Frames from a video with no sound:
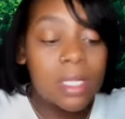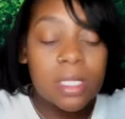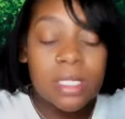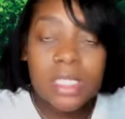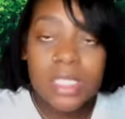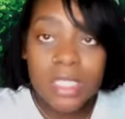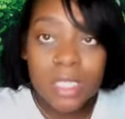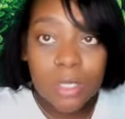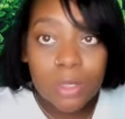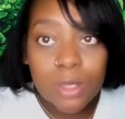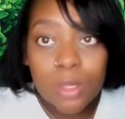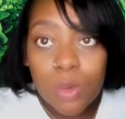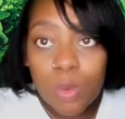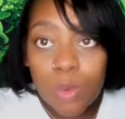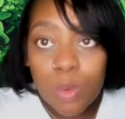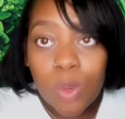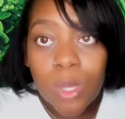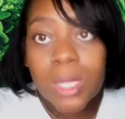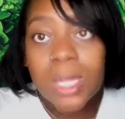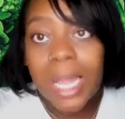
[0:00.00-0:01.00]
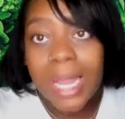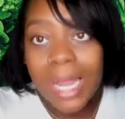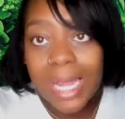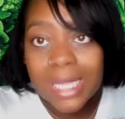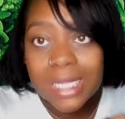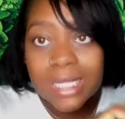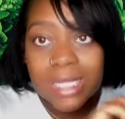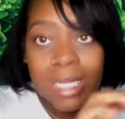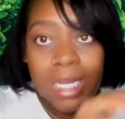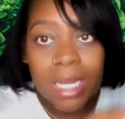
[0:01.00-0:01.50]
Still cool, like
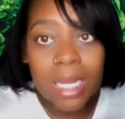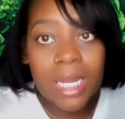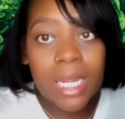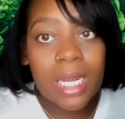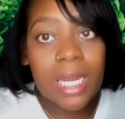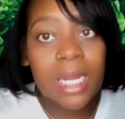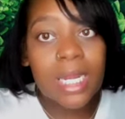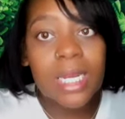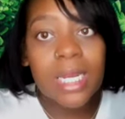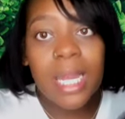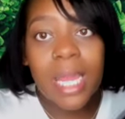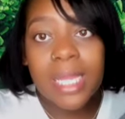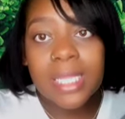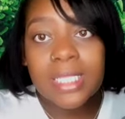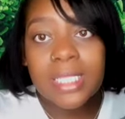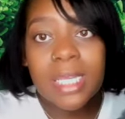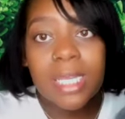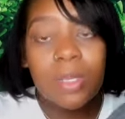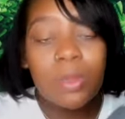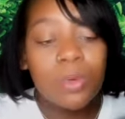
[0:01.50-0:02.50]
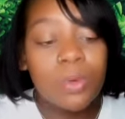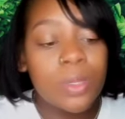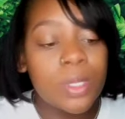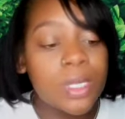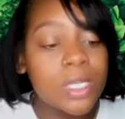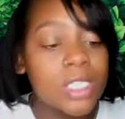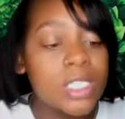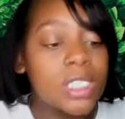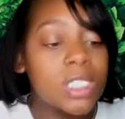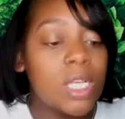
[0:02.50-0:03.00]
I said, and nights get
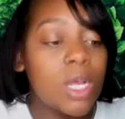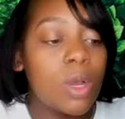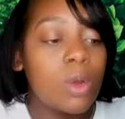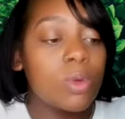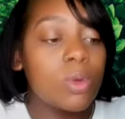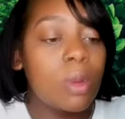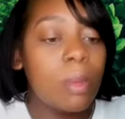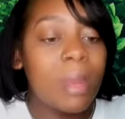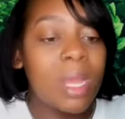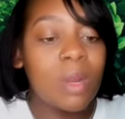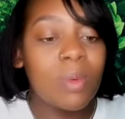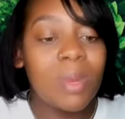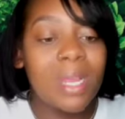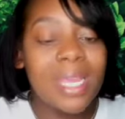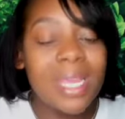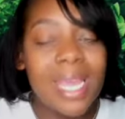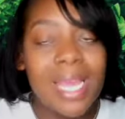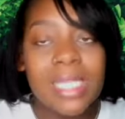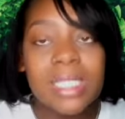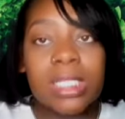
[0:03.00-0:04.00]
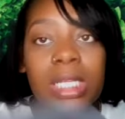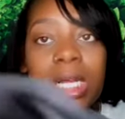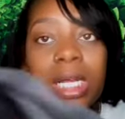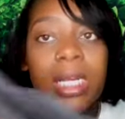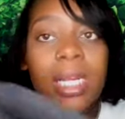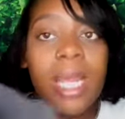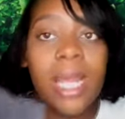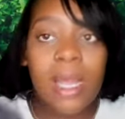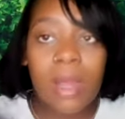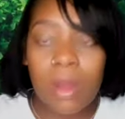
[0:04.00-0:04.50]
cooler, so no matter what he has
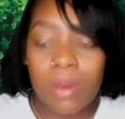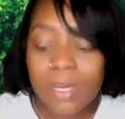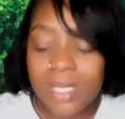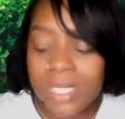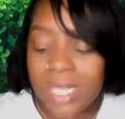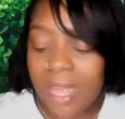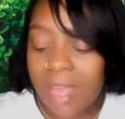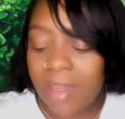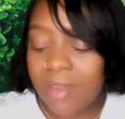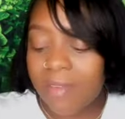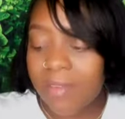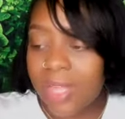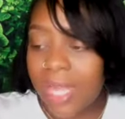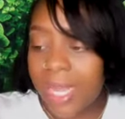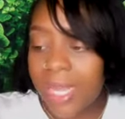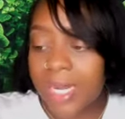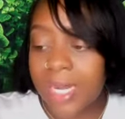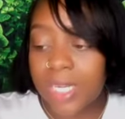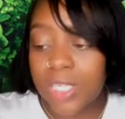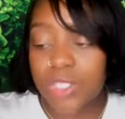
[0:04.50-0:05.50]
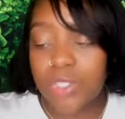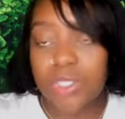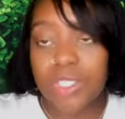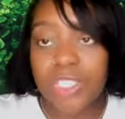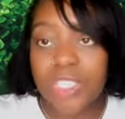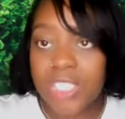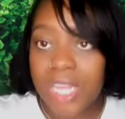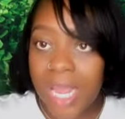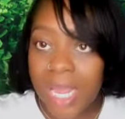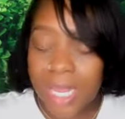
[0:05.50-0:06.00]
on, I always have like an extra
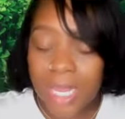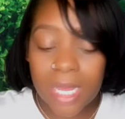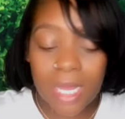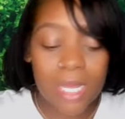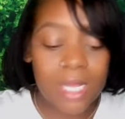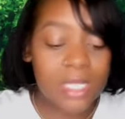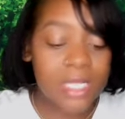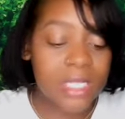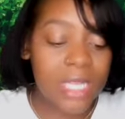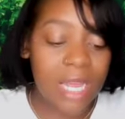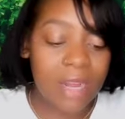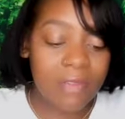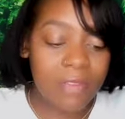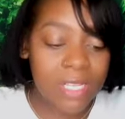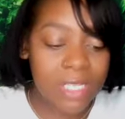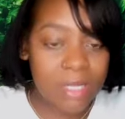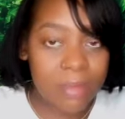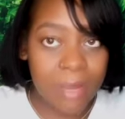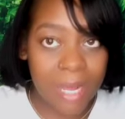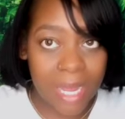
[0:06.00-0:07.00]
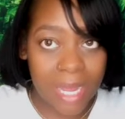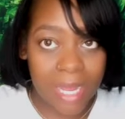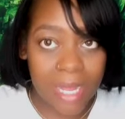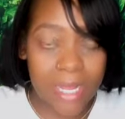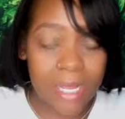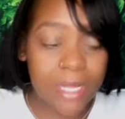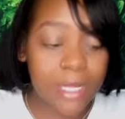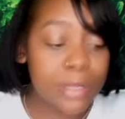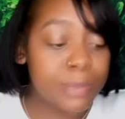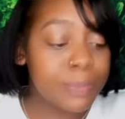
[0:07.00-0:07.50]
jacket inside of his
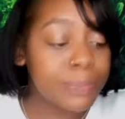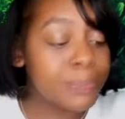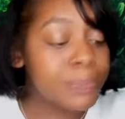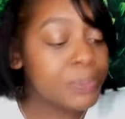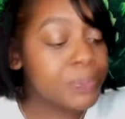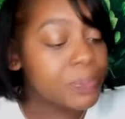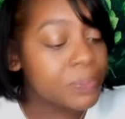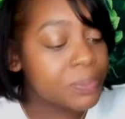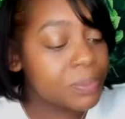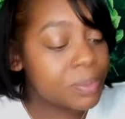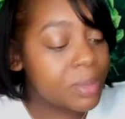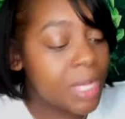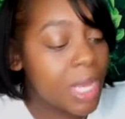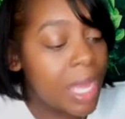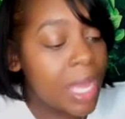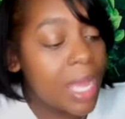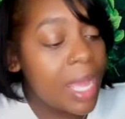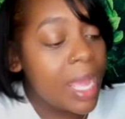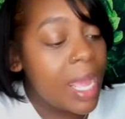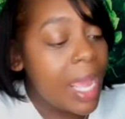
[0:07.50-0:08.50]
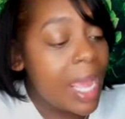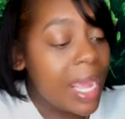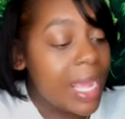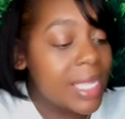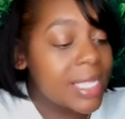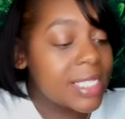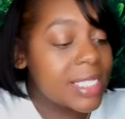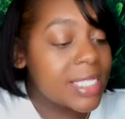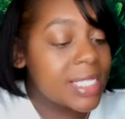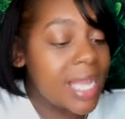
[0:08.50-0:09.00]
bag.
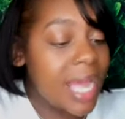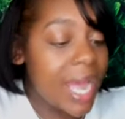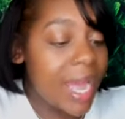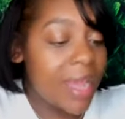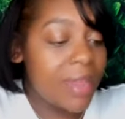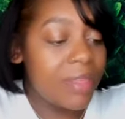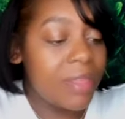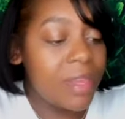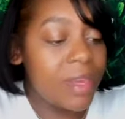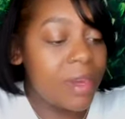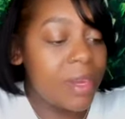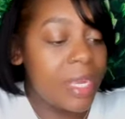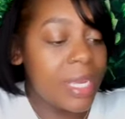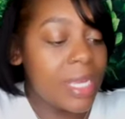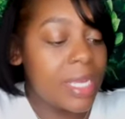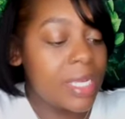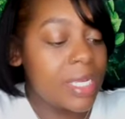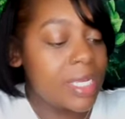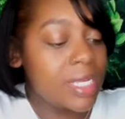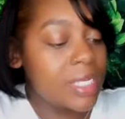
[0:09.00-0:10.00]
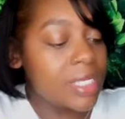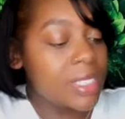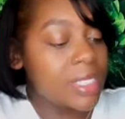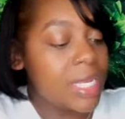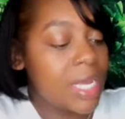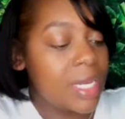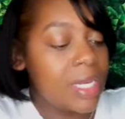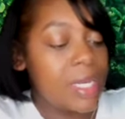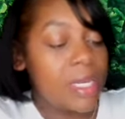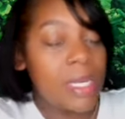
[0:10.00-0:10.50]
Inside there is
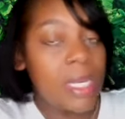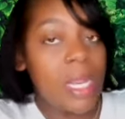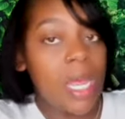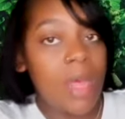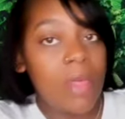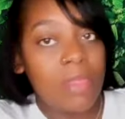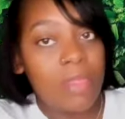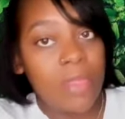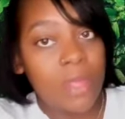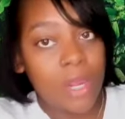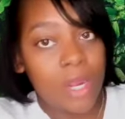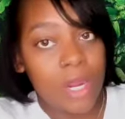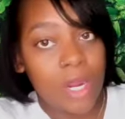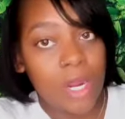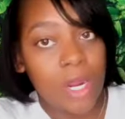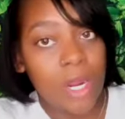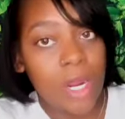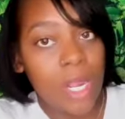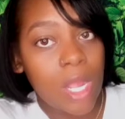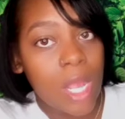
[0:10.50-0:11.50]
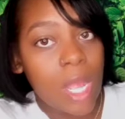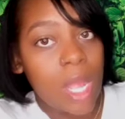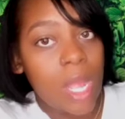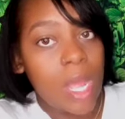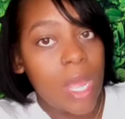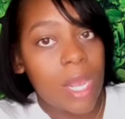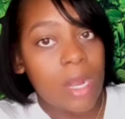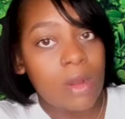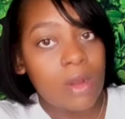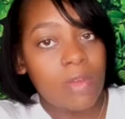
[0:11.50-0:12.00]
another,
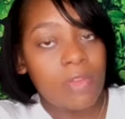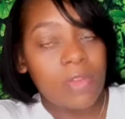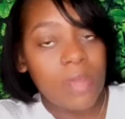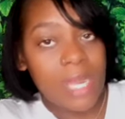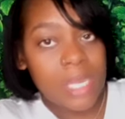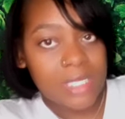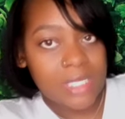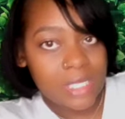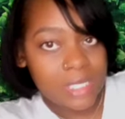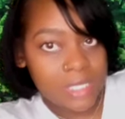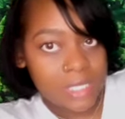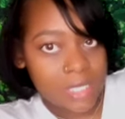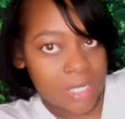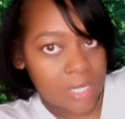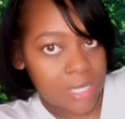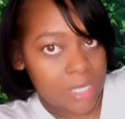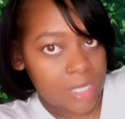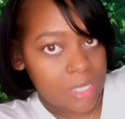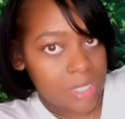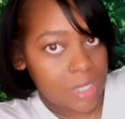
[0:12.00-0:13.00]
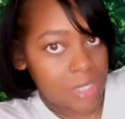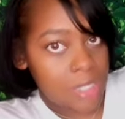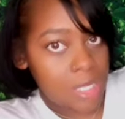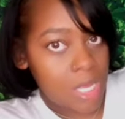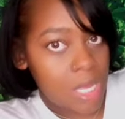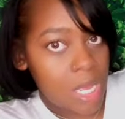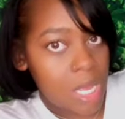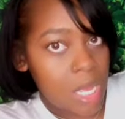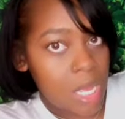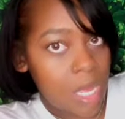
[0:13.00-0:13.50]
I don't know if you guys can see this,
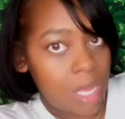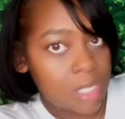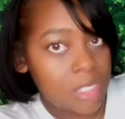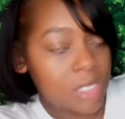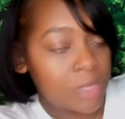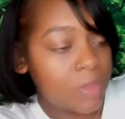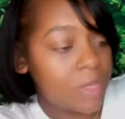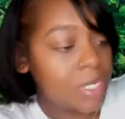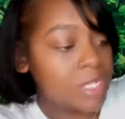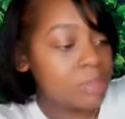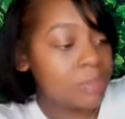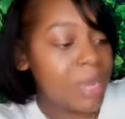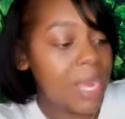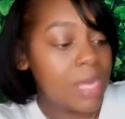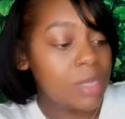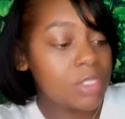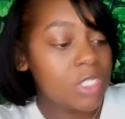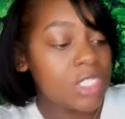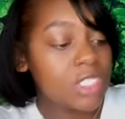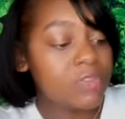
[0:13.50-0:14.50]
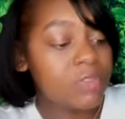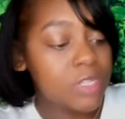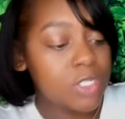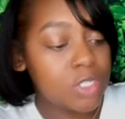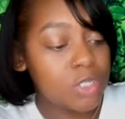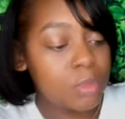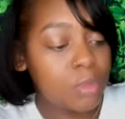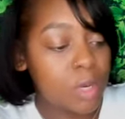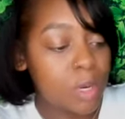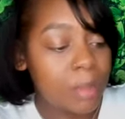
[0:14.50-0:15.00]
so there's pouches for
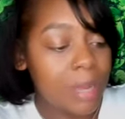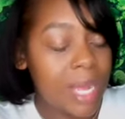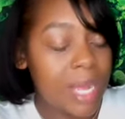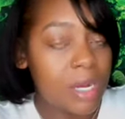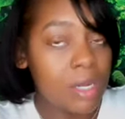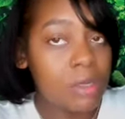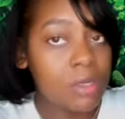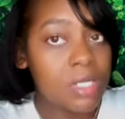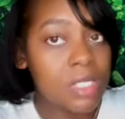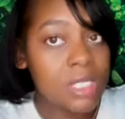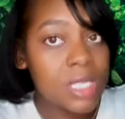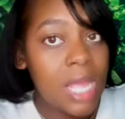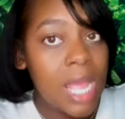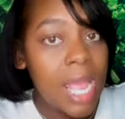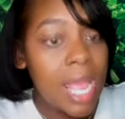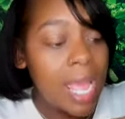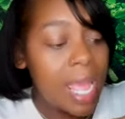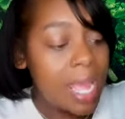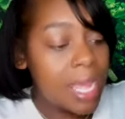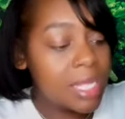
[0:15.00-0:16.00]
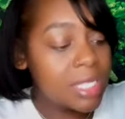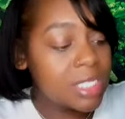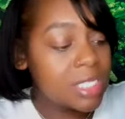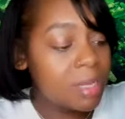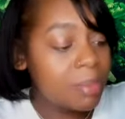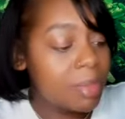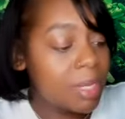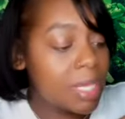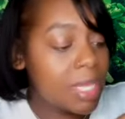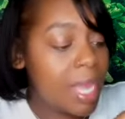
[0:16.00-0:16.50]
two more bottles, and
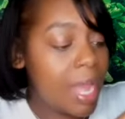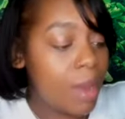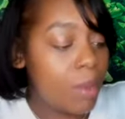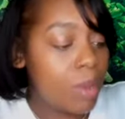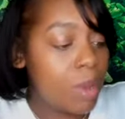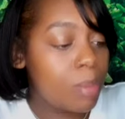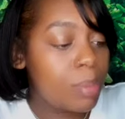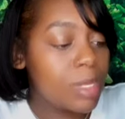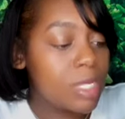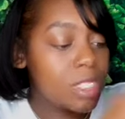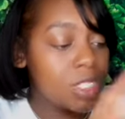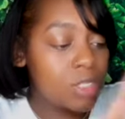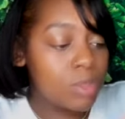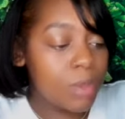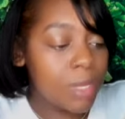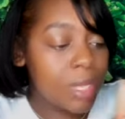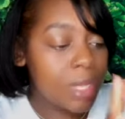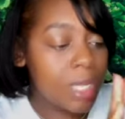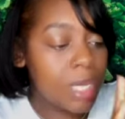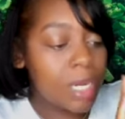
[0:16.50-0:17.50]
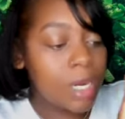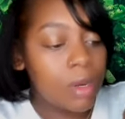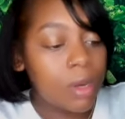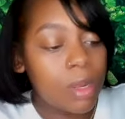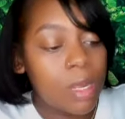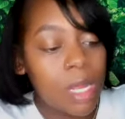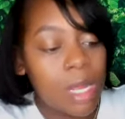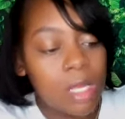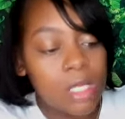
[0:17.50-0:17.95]
typically I will put two in there.